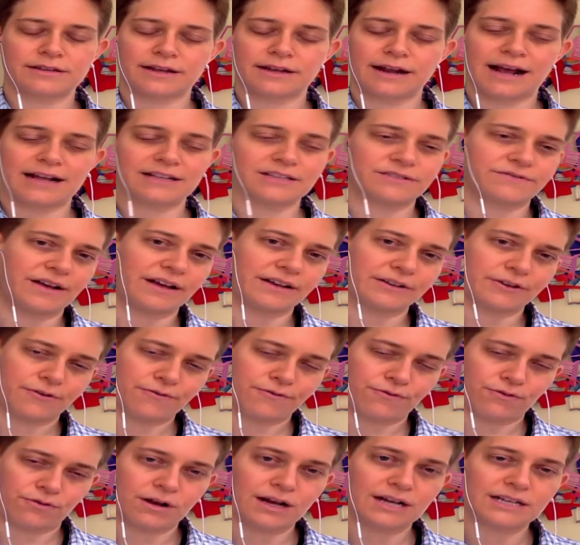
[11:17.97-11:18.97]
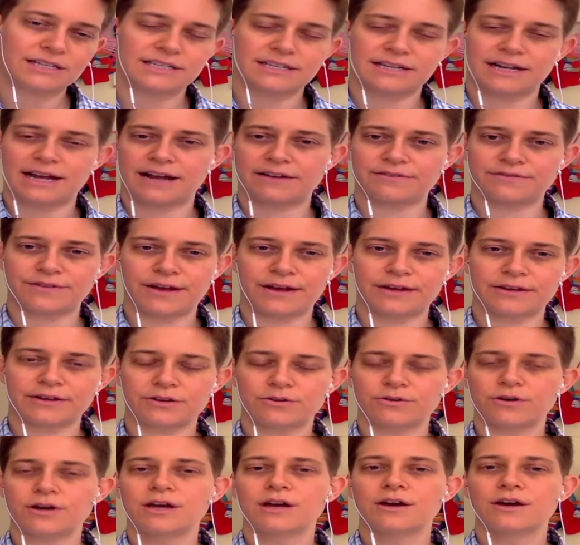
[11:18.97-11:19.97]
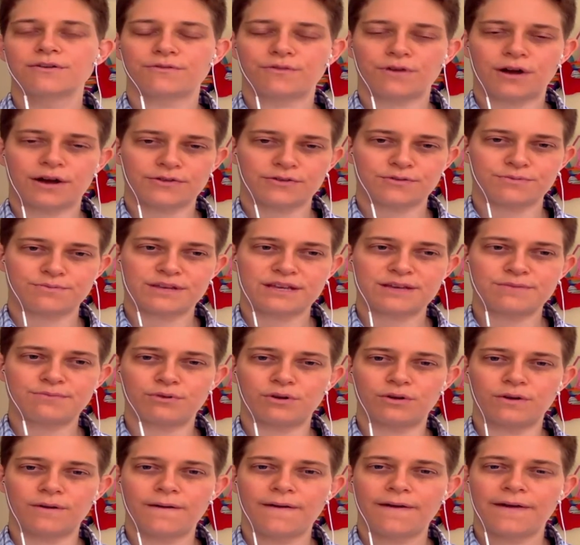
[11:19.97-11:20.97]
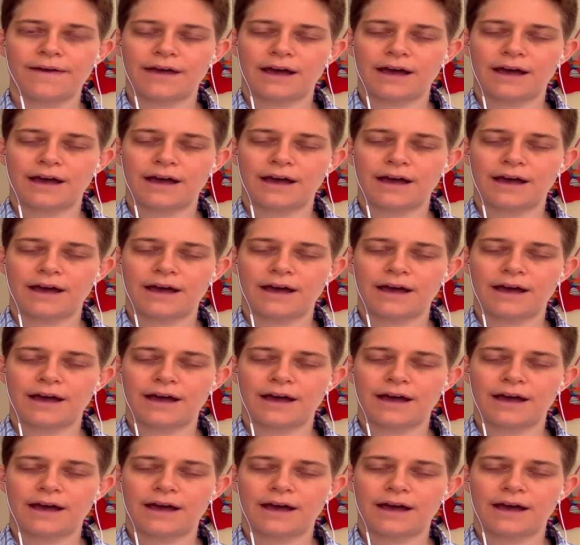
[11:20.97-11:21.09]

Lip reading: adds value for us and adds value for other people.